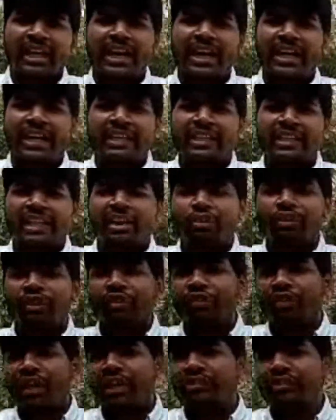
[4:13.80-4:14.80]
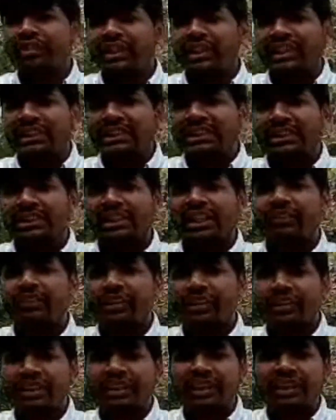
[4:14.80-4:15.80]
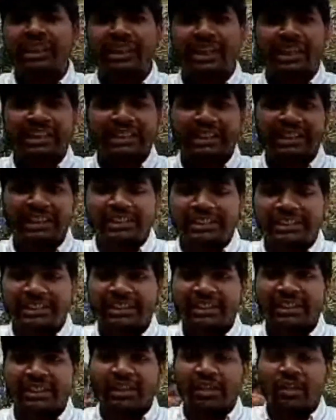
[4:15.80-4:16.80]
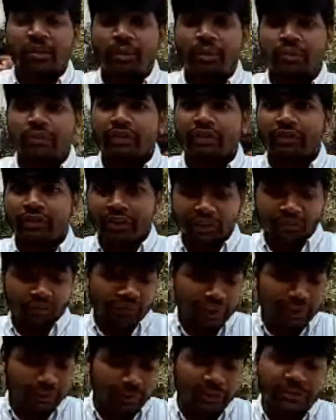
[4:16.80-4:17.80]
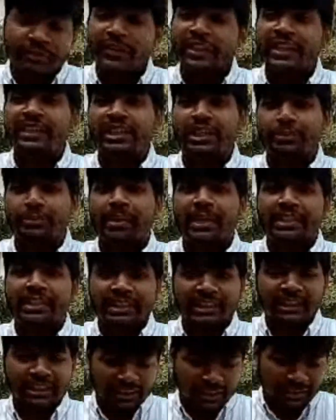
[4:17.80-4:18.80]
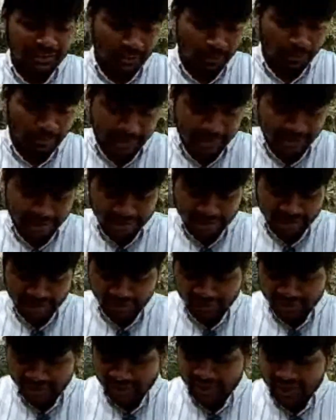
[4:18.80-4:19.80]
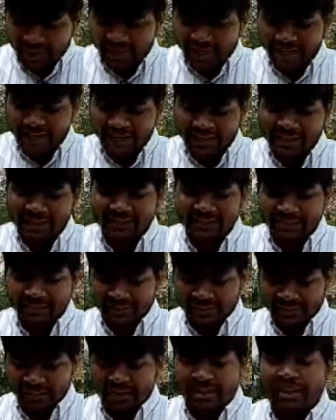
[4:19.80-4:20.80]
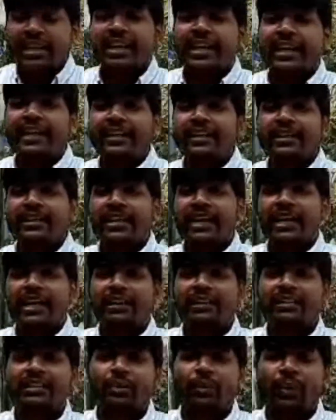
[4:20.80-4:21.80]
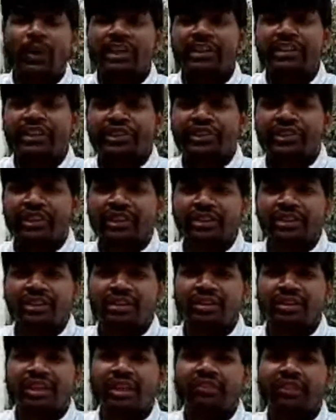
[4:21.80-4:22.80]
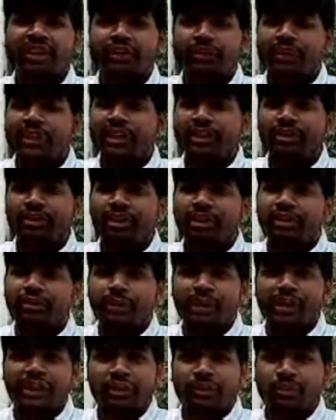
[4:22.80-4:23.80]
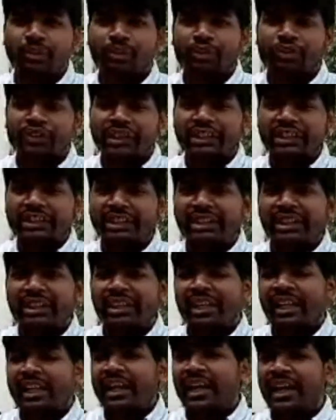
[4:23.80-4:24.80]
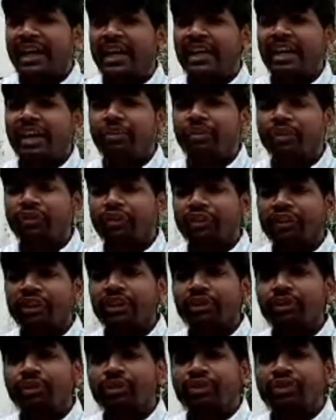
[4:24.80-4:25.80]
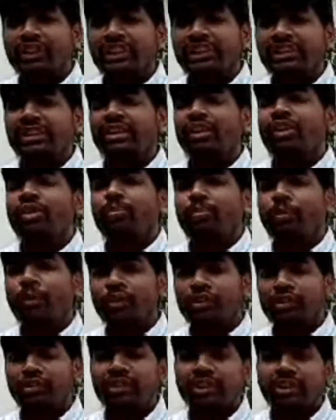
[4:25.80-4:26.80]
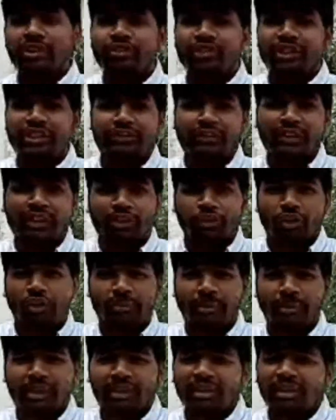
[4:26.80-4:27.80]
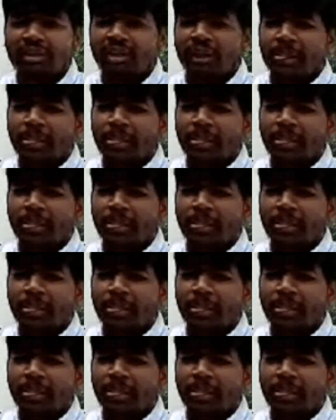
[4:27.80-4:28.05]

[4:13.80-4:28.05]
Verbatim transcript: And out of five sets, there were three DI sets, which were very, which was very surprising to me. And uh, in uh, quant section there were 22, uh, 22 questions and out of 22 questions most of the questions were doable